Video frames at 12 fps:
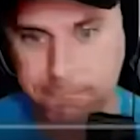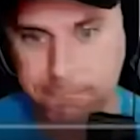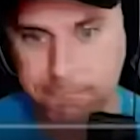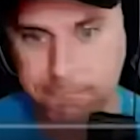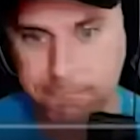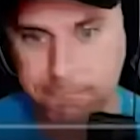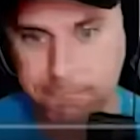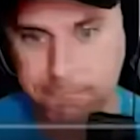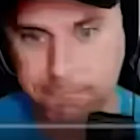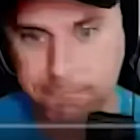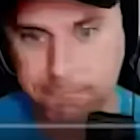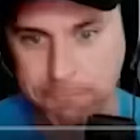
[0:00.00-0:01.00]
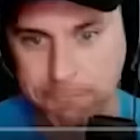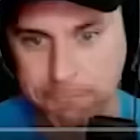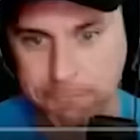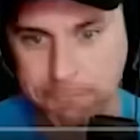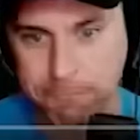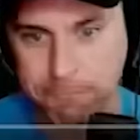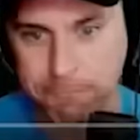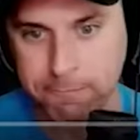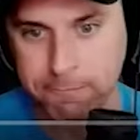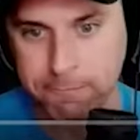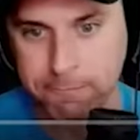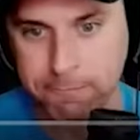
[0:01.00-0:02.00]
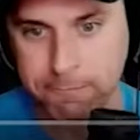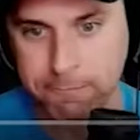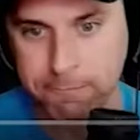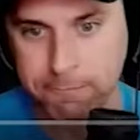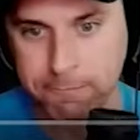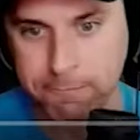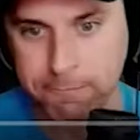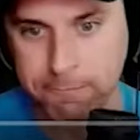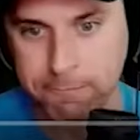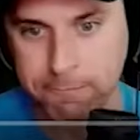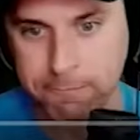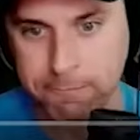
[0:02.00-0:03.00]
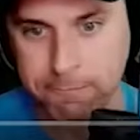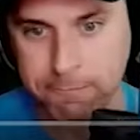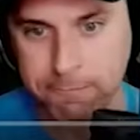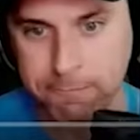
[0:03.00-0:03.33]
No words are spoken by the person on screen.